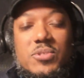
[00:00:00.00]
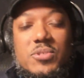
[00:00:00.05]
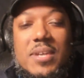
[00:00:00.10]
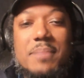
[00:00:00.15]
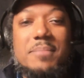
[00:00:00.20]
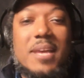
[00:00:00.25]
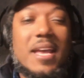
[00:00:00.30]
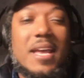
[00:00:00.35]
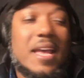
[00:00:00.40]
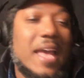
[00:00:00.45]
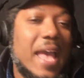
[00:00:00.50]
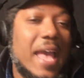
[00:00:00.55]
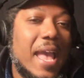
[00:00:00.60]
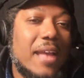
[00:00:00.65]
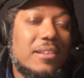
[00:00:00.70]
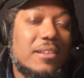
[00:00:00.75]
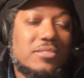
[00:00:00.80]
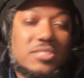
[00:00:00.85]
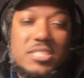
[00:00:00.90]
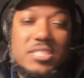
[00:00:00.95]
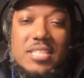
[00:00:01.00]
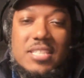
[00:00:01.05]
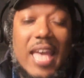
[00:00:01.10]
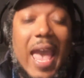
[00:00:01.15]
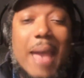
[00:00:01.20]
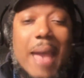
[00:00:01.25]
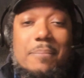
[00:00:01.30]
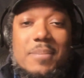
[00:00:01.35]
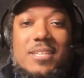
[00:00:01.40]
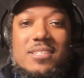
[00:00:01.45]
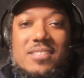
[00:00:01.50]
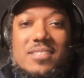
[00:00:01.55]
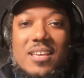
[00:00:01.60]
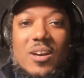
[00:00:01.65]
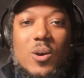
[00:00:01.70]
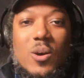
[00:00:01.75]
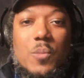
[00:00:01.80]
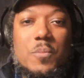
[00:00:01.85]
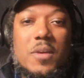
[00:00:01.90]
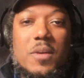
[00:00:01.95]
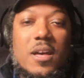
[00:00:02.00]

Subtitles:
So I'm just happy to help